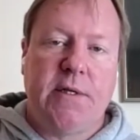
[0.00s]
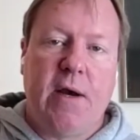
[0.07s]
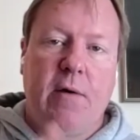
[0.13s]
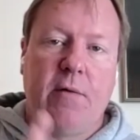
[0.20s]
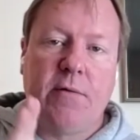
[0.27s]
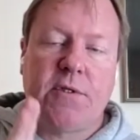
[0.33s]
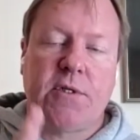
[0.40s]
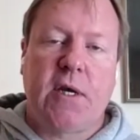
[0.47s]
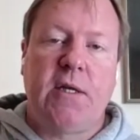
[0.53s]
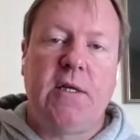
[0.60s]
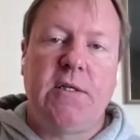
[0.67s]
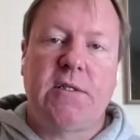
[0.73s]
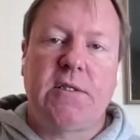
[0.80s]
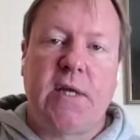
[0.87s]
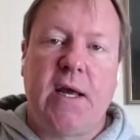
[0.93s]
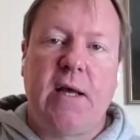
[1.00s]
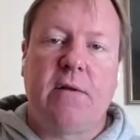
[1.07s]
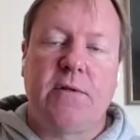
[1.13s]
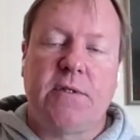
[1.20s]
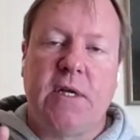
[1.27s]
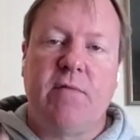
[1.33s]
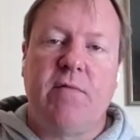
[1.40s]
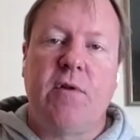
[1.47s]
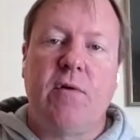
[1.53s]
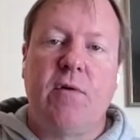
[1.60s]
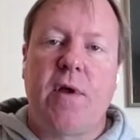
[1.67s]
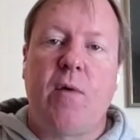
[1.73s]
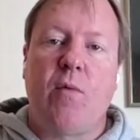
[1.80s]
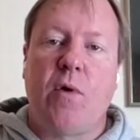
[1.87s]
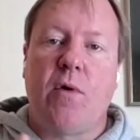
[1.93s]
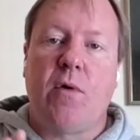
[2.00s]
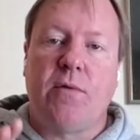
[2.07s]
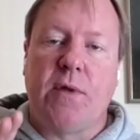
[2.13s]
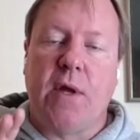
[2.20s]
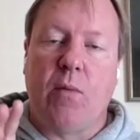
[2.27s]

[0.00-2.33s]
Now, Chinese sailors, even though they were